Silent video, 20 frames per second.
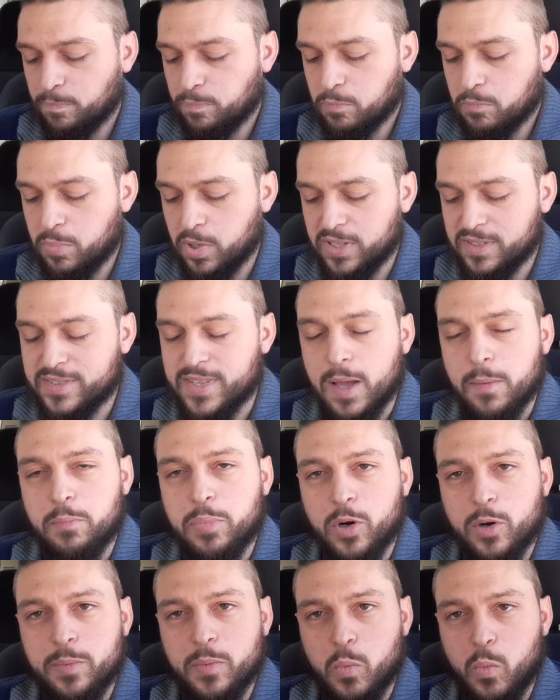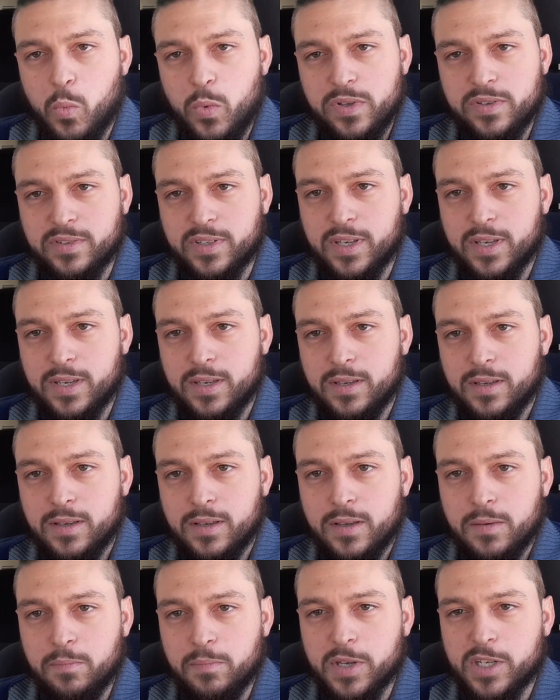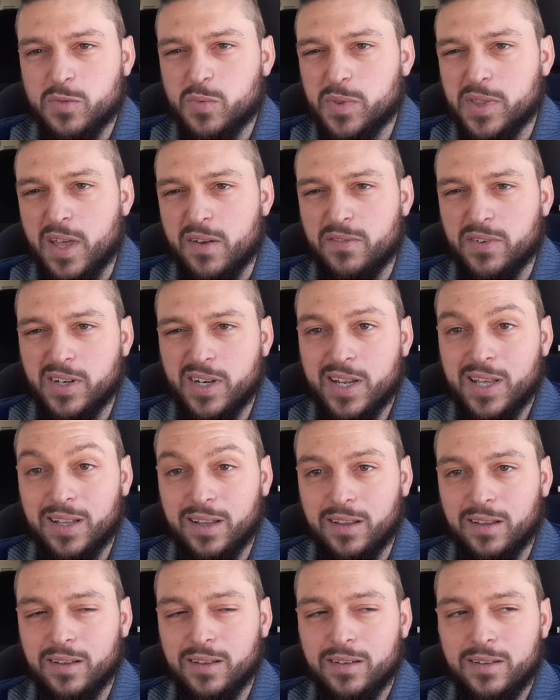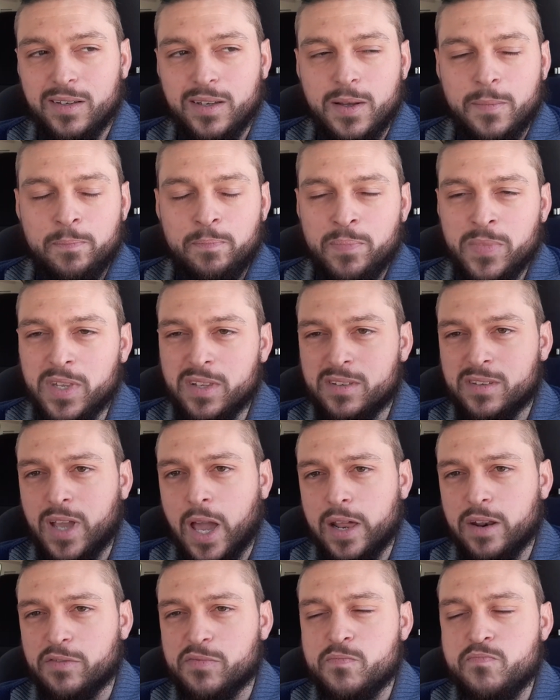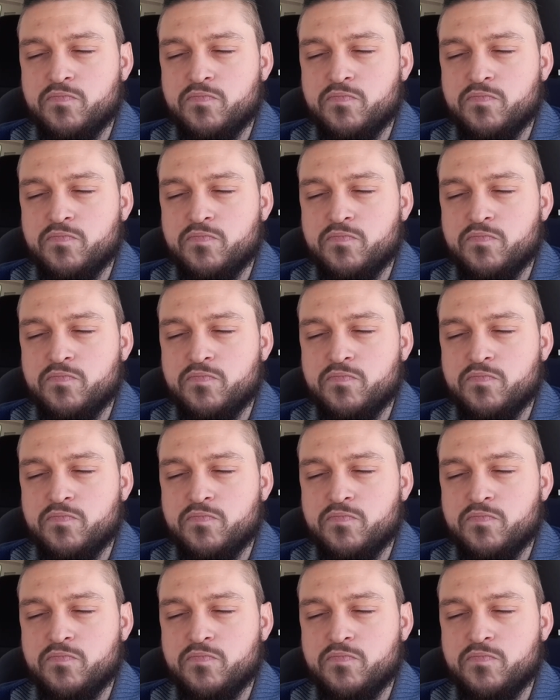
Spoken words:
but it's that bourbon whiskey mixed with that vanilla. It's kind of